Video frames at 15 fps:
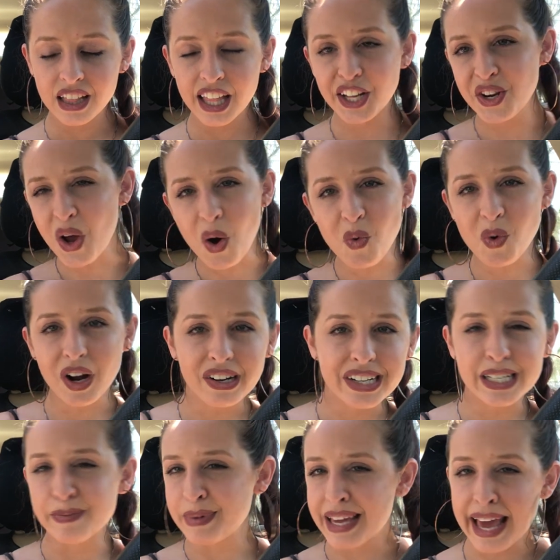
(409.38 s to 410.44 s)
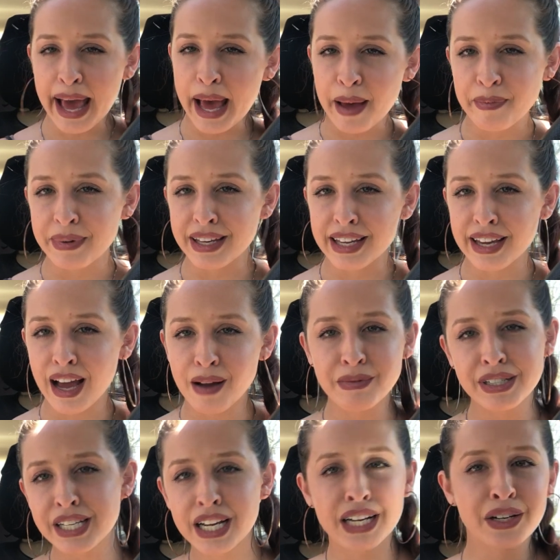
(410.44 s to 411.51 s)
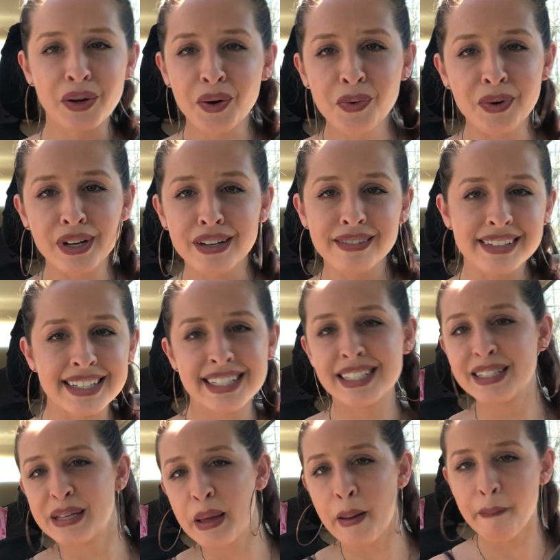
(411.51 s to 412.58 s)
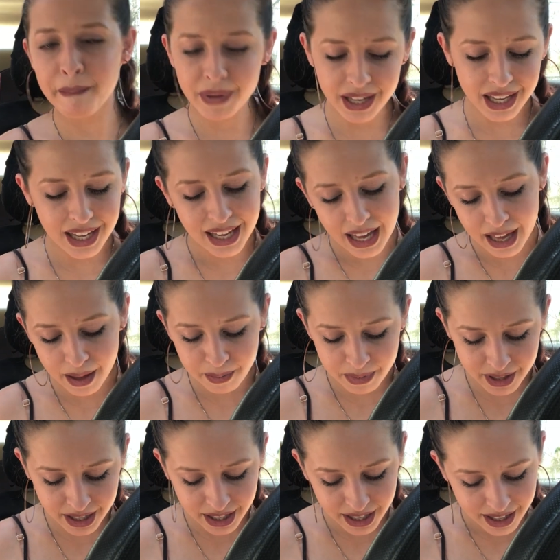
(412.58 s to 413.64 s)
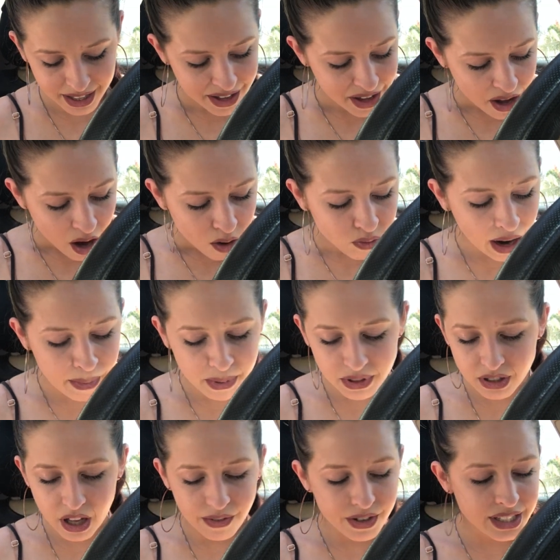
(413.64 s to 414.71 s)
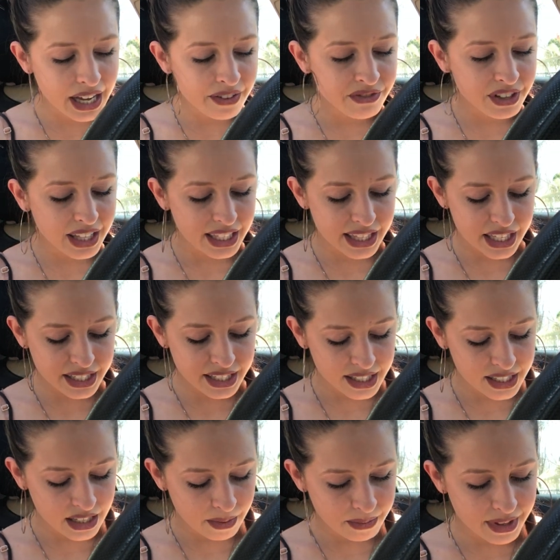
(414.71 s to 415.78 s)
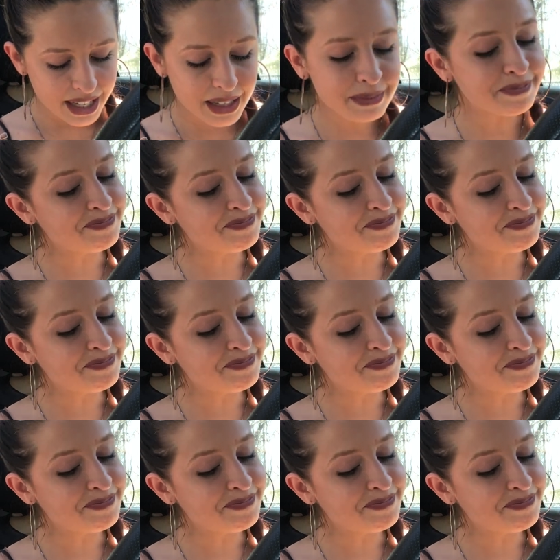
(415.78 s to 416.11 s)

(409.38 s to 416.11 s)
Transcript: like no worries, be happy. I'm just getting no worries, be happy. Right, but lovers, I feel like this is something